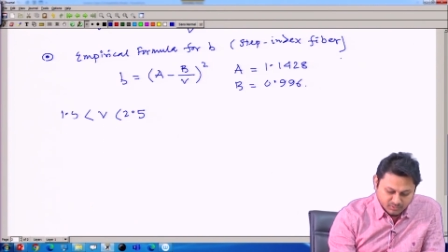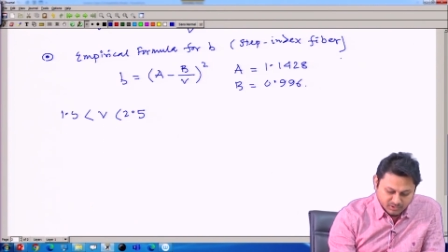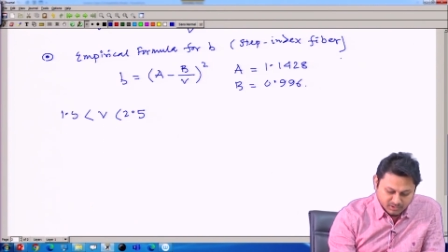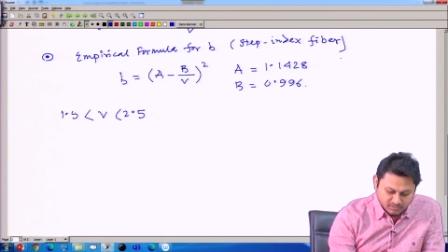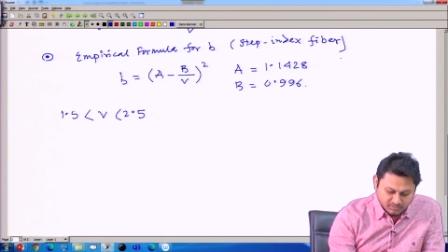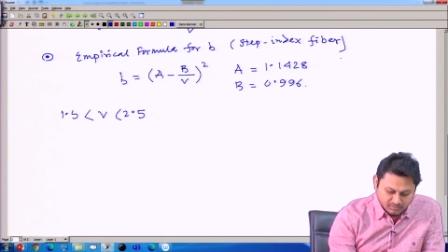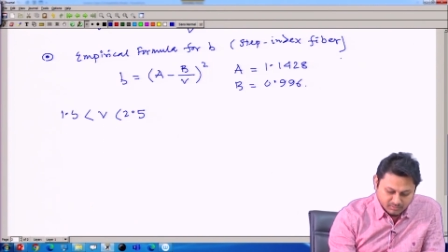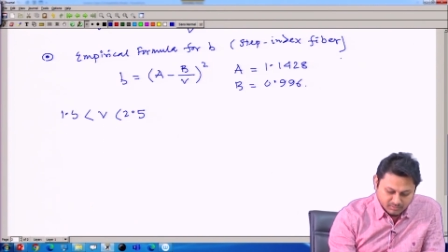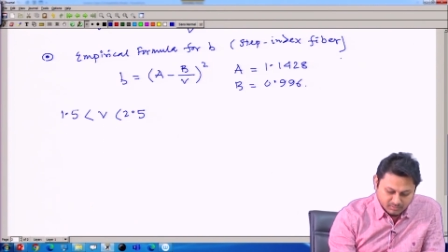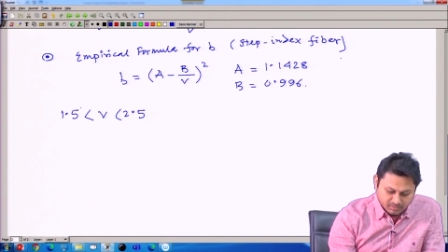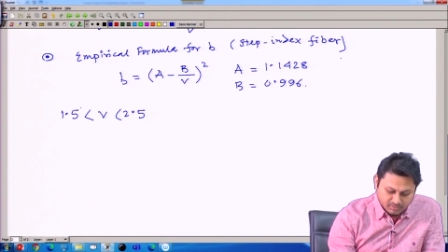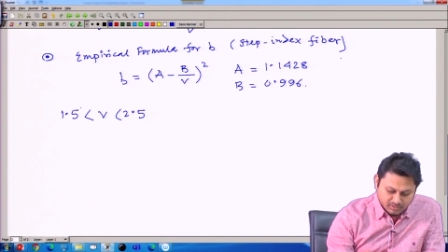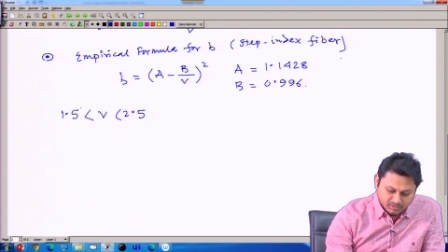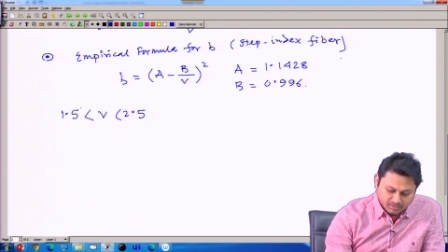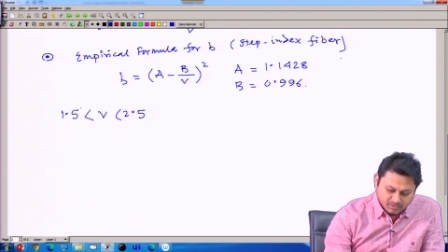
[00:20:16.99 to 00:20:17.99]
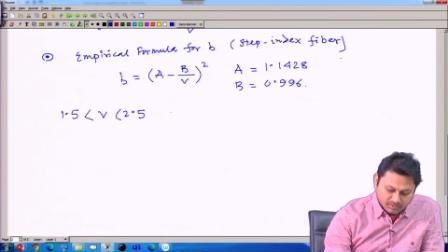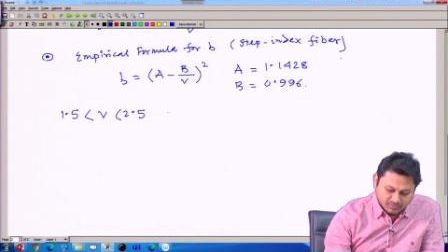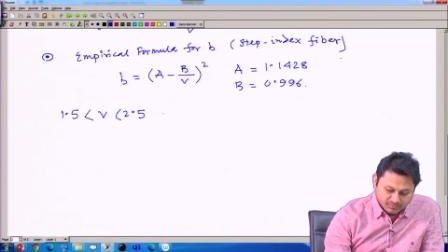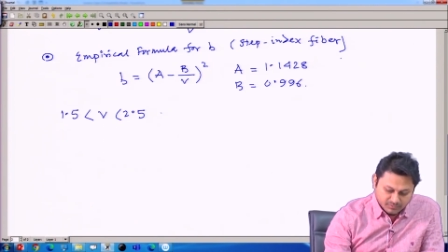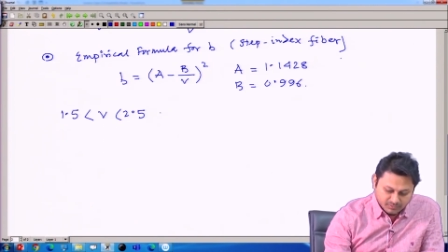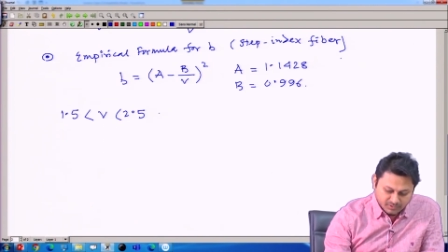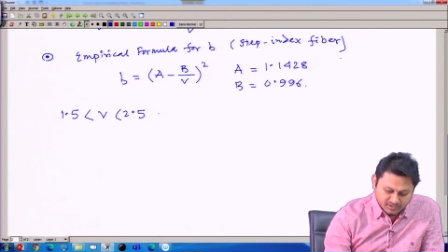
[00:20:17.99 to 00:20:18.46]
well.
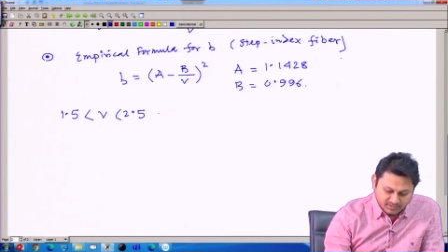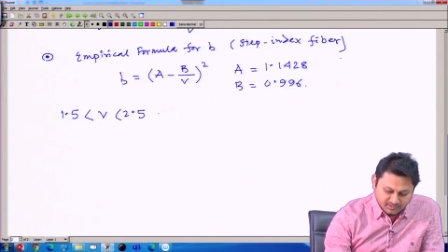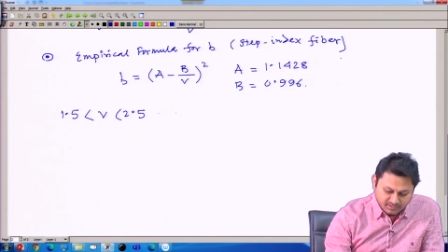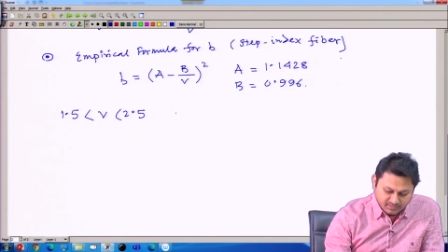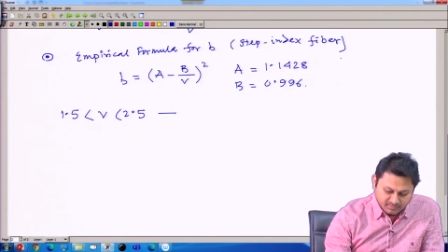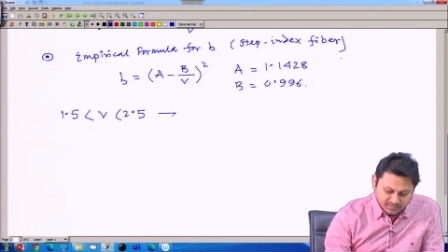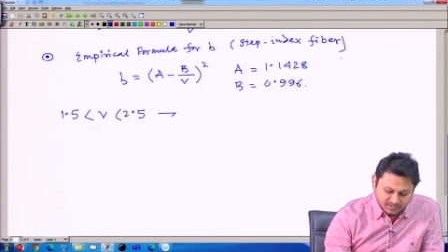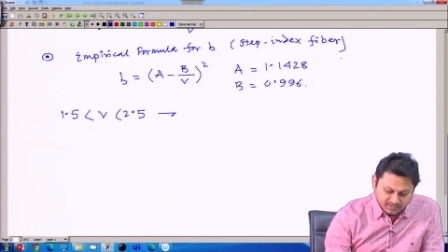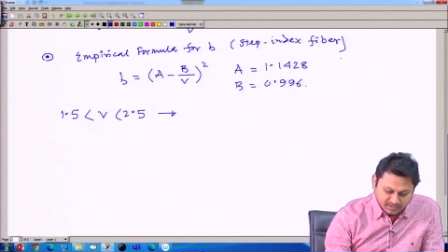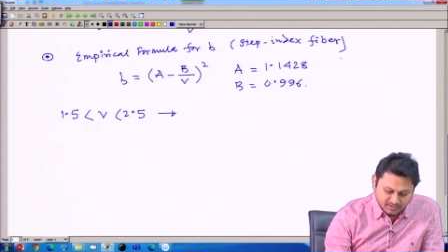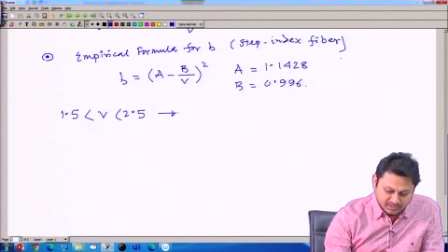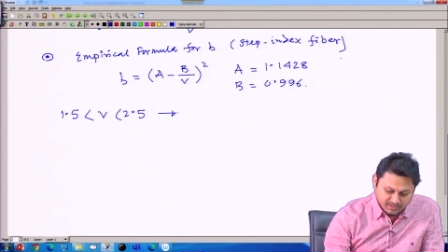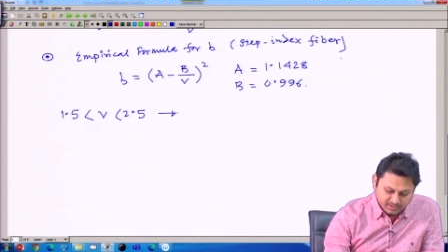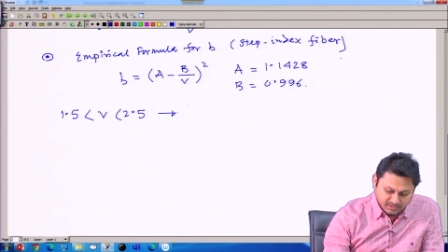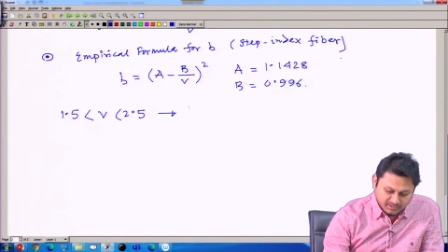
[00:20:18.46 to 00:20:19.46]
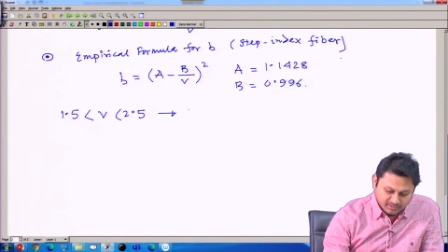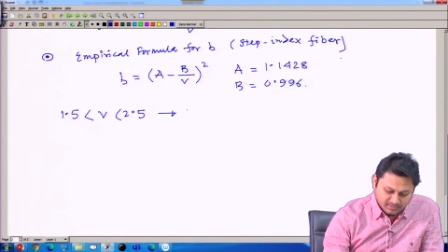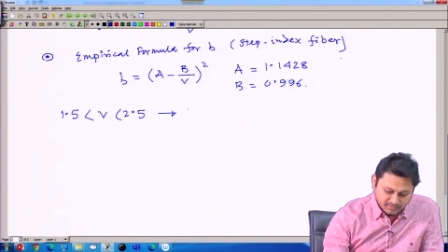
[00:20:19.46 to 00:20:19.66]
So, this is basically